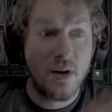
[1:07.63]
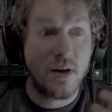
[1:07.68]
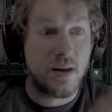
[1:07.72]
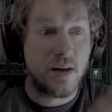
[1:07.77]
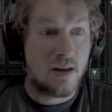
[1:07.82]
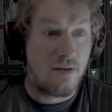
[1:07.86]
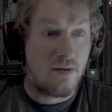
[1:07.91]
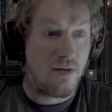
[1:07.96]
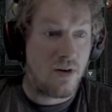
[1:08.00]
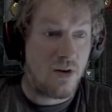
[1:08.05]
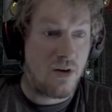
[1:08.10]

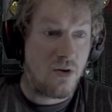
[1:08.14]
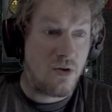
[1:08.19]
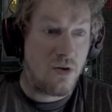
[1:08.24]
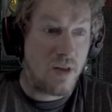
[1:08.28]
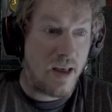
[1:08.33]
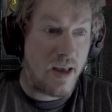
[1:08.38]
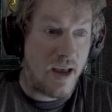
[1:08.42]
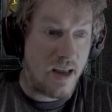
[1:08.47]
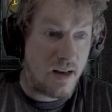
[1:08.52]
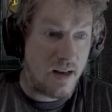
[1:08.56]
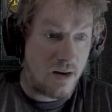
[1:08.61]
giving you
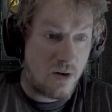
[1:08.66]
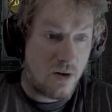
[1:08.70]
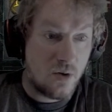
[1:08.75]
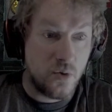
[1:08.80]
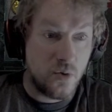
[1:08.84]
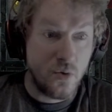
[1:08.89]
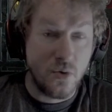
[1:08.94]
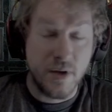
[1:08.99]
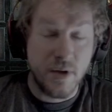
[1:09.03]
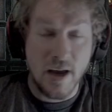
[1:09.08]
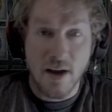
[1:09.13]
that
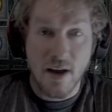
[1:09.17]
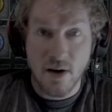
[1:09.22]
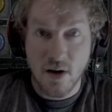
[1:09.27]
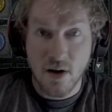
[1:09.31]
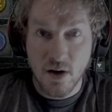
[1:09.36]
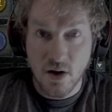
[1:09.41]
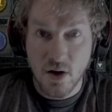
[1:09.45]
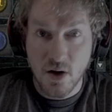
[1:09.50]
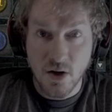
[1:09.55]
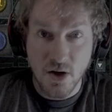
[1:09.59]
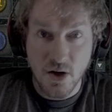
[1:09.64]
cooldown on all